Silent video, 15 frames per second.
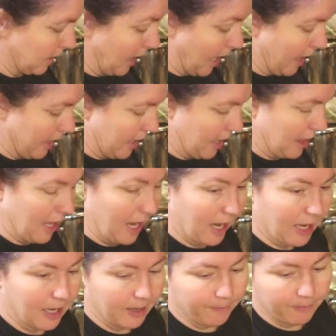and then
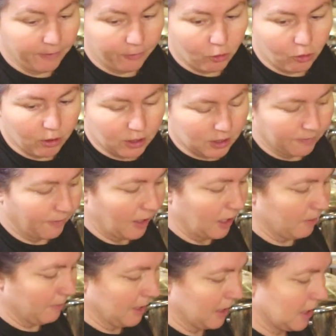that, um, of course, the
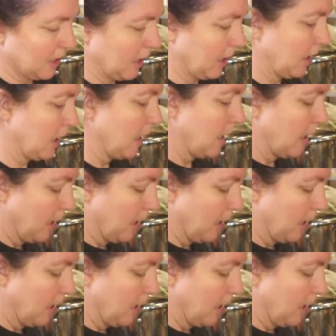vitamin C